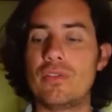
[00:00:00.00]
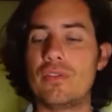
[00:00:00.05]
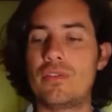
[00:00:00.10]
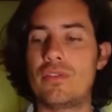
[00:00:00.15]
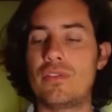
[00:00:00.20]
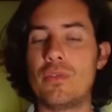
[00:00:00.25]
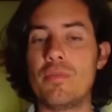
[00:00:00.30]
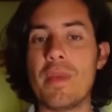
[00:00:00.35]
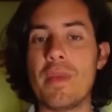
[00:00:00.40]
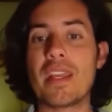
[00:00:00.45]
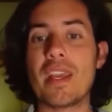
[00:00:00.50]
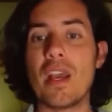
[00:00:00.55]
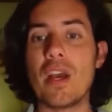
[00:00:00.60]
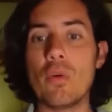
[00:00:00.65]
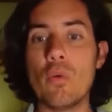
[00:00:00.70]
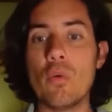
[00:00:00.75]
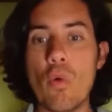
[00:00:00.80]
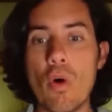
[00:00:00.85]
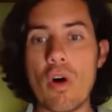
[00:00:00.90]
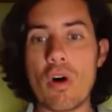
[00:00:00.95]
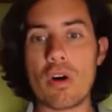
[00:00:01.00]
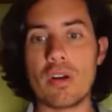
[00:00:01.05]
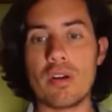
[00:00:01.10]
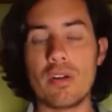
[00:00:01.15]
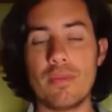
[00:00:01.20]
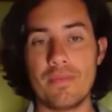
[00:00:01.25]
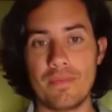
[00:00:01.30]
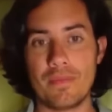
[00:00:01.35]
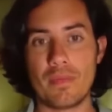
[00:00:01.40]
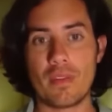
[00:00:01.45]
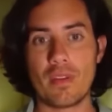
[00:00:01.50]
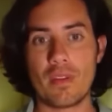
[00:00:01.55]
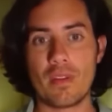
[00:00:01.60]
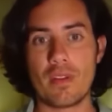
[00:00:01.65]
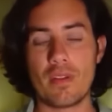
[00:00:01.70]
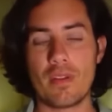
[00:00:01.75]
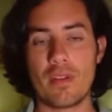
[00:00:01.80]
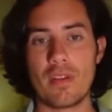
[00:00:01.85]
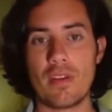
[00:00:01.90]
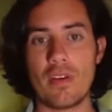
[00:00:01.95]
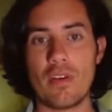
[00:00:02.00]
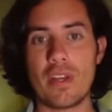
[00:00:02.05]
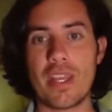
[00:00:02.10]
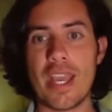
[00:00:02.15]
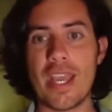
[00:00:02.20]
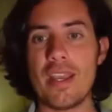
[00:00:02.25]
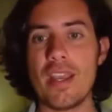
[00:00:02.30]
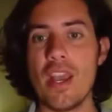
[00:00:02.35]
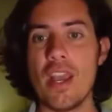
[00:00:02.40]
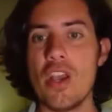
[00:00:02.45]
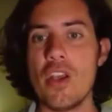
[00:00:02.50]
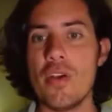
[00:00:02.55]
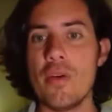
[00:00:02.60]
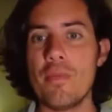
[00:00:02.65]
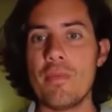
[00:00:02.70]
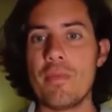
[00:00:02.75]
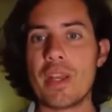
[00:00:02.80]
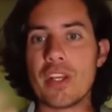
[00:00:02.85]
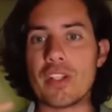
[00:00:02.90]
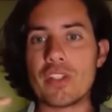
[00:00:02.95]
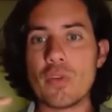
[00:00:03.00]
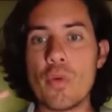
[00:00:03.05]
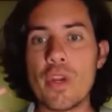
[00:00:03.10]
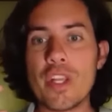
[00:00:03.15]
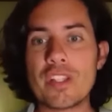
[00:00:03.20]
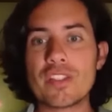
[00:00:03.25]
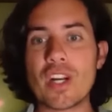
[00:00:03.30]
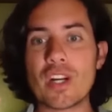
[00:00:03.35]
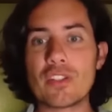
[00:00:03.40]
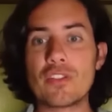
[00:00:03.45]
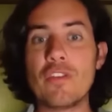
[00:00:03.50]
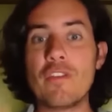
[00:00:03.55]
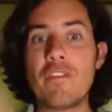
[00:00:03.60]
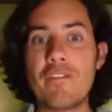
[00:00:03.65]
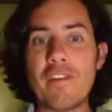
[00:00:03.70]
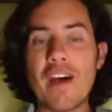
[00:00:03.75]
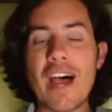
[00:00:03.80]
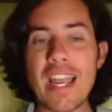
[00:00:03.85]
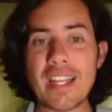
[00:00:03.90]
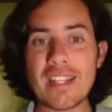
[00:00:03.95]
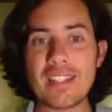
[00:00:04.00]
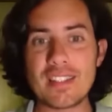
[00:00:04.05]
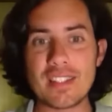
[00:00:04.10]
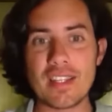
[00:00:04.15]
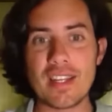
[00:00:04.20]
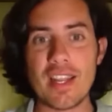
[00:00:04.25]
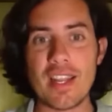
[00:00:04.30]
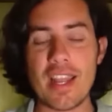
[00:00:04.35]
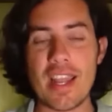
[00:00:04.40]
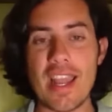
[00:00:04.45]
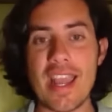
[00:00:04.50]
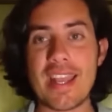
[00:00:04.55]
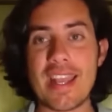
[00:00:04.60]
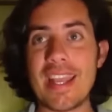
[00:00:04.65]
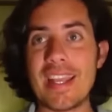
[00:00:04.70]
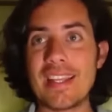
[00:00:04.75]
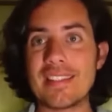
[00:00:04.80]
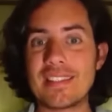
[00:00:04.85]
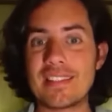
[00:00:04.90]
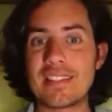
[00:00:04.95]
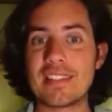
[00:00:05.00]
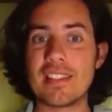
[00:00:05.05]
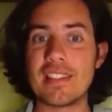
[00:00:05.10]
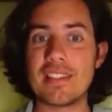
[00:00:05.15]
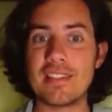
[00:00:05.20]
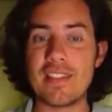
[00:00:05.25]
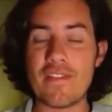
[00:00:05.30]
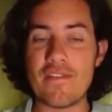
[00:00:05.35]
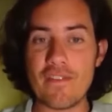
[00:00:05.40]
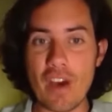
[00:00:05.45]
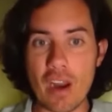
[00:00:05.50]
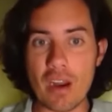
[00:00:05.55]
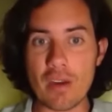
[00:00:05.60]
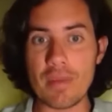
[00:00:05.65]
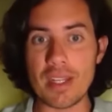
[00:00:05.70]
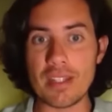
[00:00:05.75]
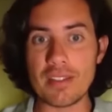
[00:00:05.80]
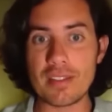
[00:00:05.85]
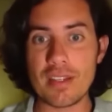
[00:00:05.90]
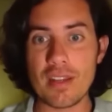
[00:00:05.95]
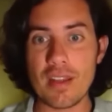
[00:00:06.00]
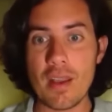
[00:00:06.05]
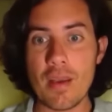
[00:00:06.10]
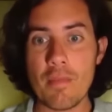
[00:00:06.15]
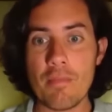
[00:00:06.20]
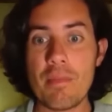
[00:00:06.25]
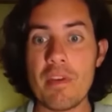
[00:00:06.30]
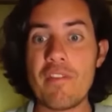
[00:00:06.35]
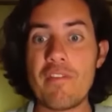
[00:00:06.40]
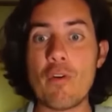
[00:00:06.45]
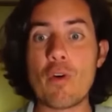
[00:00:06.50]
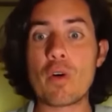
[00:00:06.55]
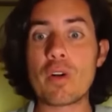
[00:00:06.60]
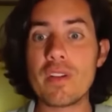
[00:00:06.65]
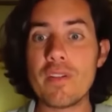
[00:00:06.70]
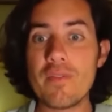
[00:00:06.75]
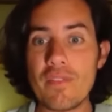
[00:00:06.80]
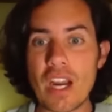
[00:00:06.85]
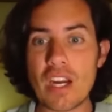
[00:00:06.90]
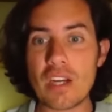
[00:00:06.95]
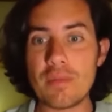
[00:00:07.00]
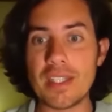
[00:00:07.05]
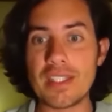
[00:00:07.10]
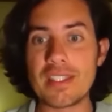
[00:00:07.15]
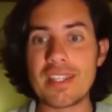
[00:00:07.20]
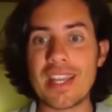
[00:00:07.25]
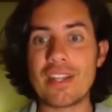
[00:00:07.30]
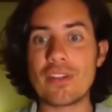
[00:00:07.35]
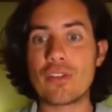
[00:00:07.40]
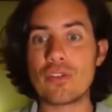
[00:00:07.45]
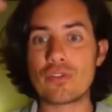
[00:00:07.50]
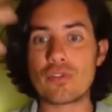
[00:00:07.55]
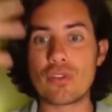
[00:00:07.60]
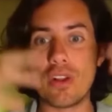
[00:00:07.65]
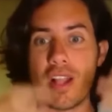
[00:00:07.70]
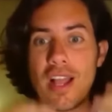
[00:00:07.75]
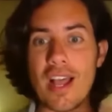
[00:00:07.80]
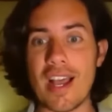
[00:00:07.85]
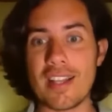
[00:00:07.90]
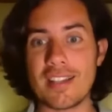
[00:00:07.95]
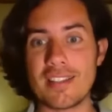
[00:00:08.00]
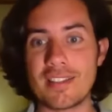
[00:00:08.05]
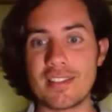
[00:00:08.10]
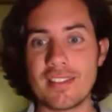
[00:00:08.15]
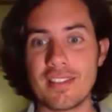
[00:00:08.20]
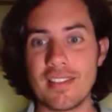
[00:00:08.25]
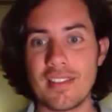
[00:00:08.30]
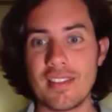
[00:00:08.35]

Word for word: to make a war. Okay, because we start to fight against the environment before the environment can control us.